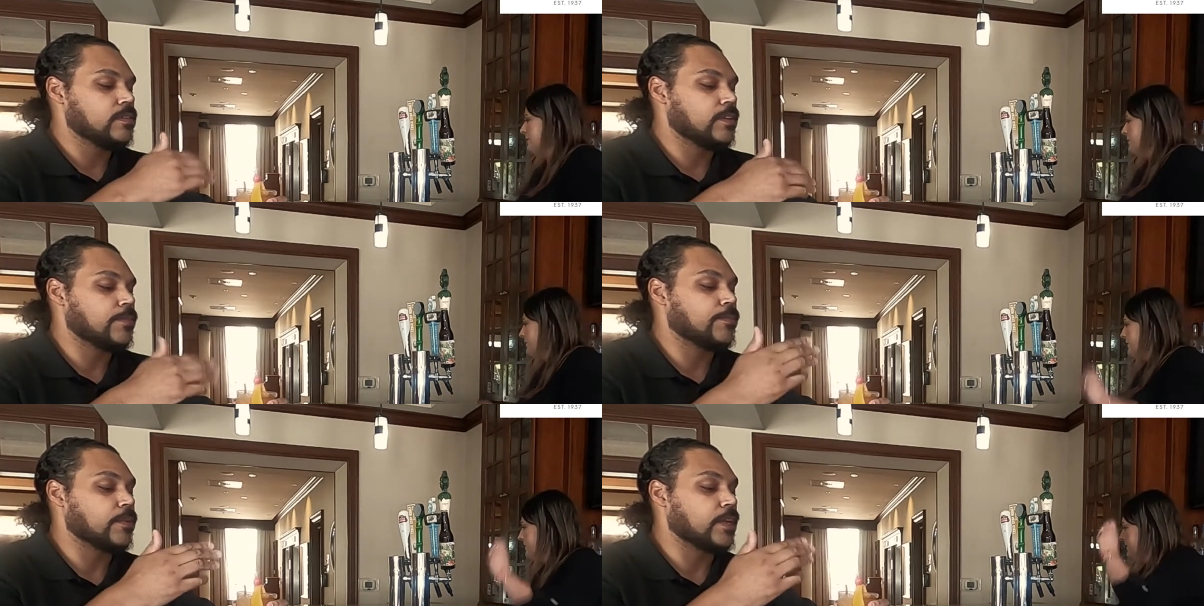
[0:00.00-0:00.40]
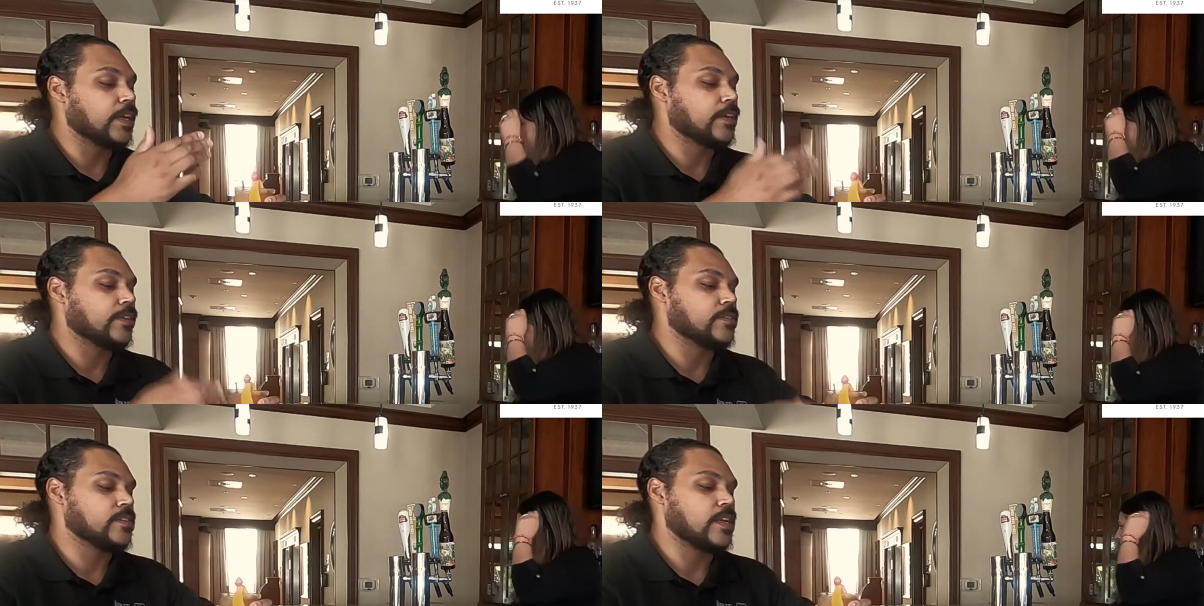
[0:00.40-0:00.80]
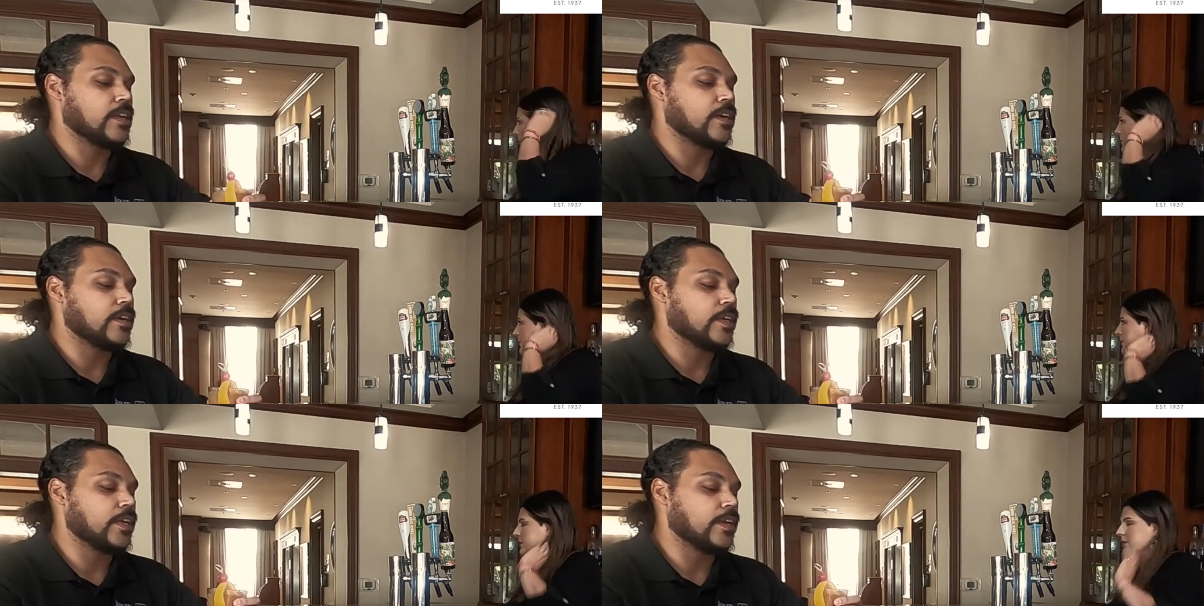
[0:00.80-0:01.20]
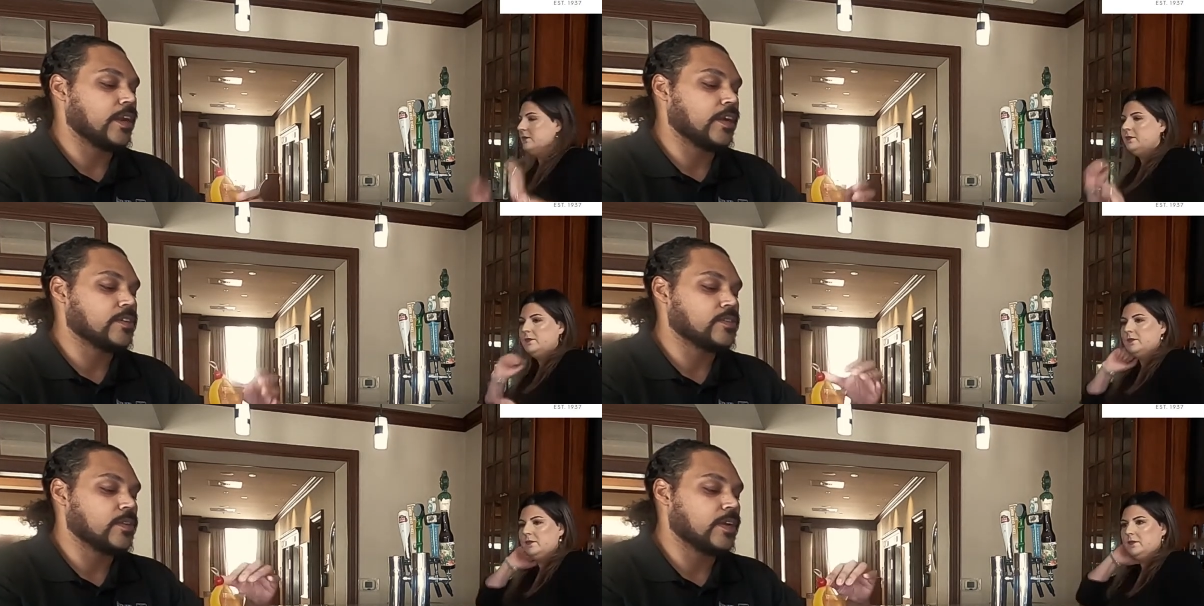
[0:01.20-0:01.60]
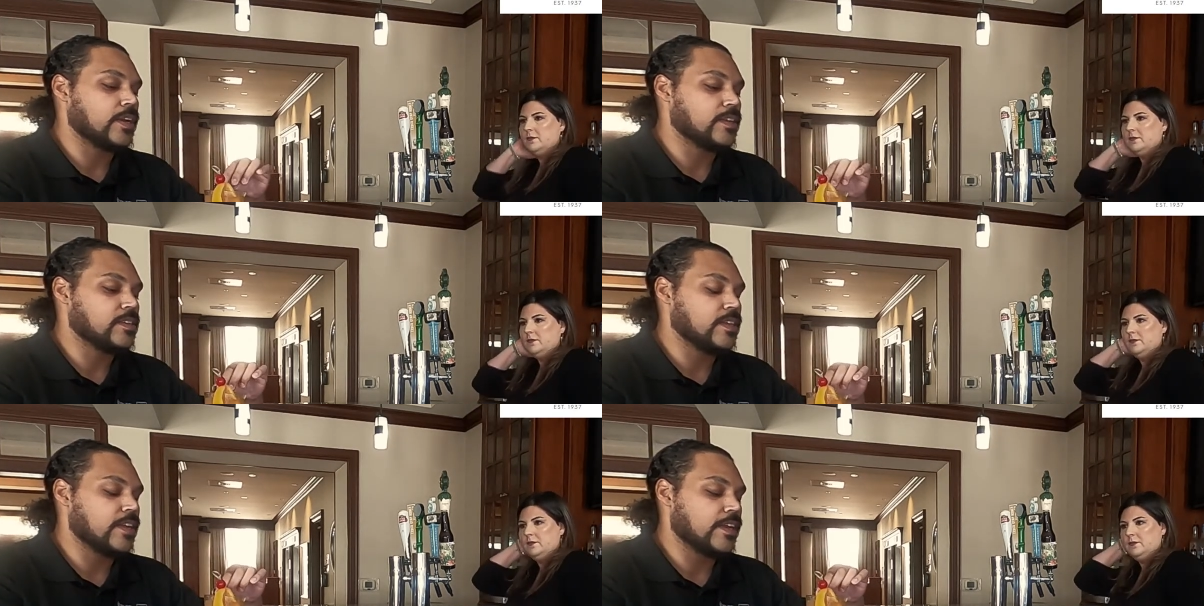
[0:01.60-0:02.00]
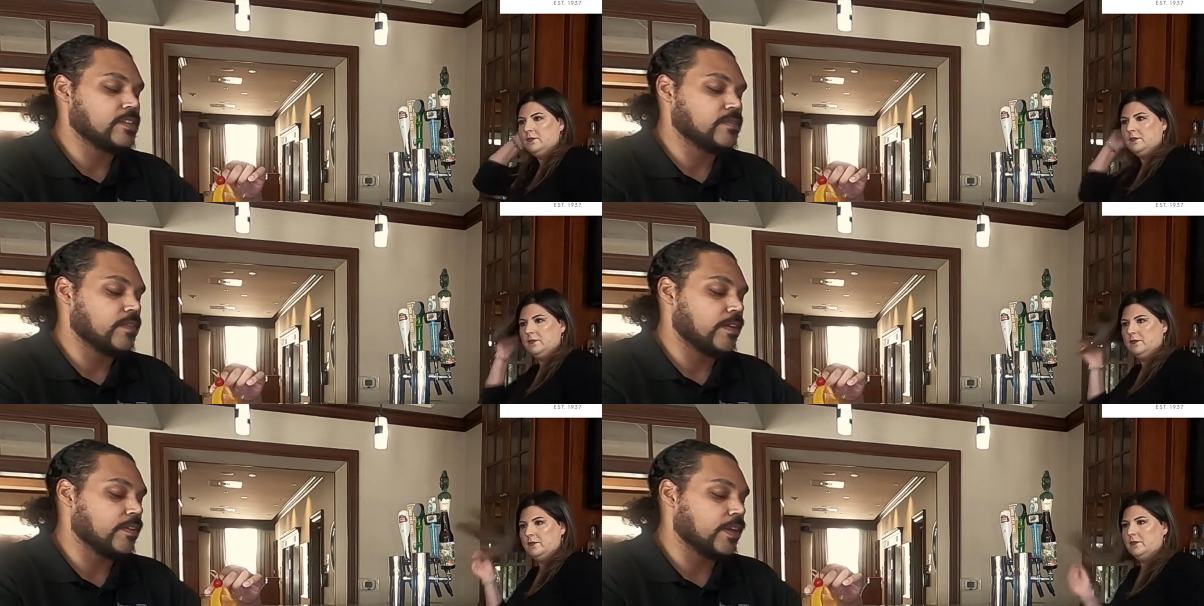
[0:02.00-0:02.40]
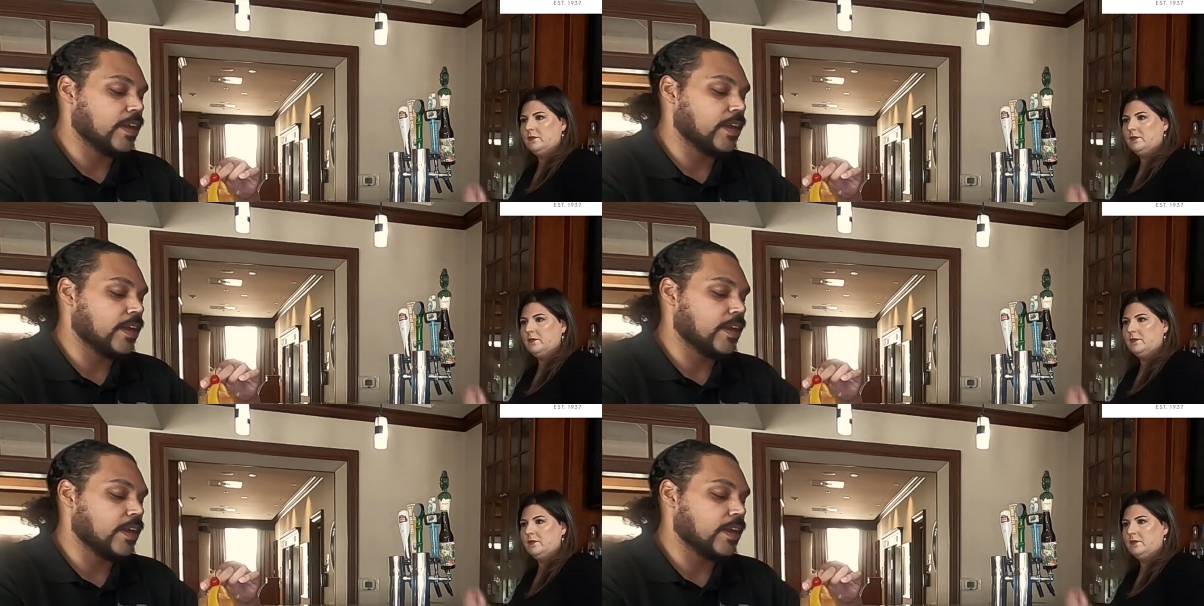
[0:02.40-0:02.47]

Speaker 1: different liquors that are in there. So that's, that's very